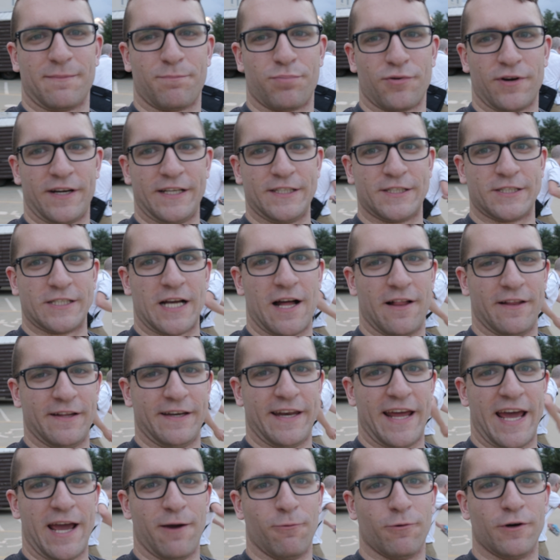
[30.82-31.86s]
pretty solid
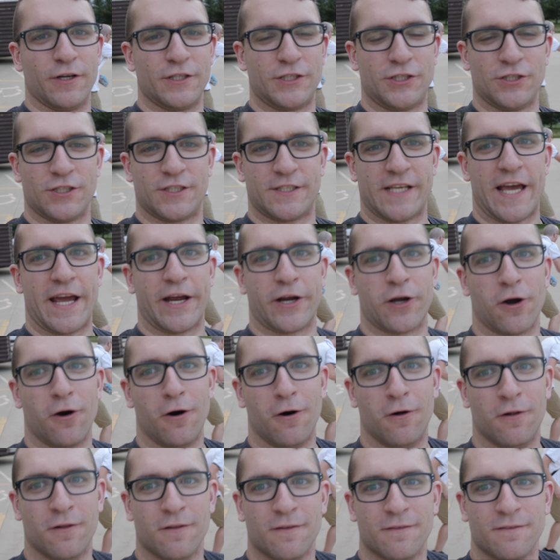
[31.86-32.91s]
day, wouldn't you say,
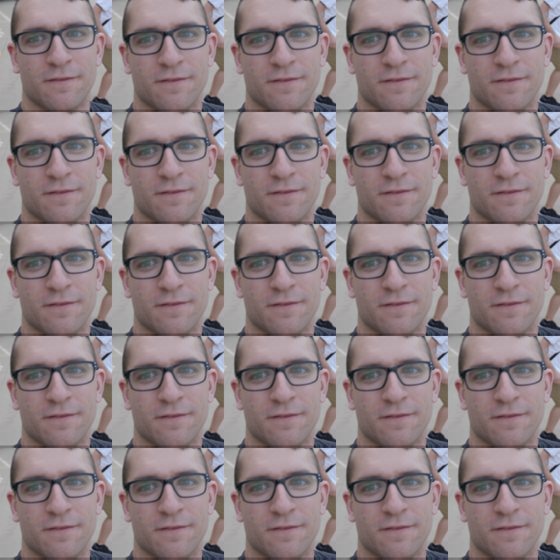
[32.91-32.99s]
Cole?